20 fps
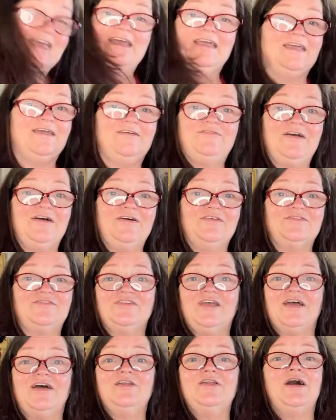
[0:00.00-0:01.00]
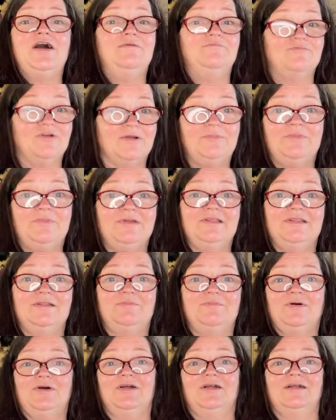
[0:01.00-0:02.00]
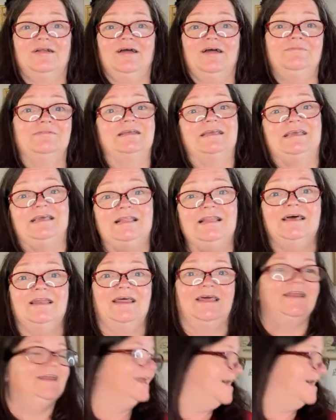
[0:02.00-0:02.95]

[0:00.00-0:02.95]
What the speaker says: If I don't sell it, I'm ripping it apart. I'm killing it.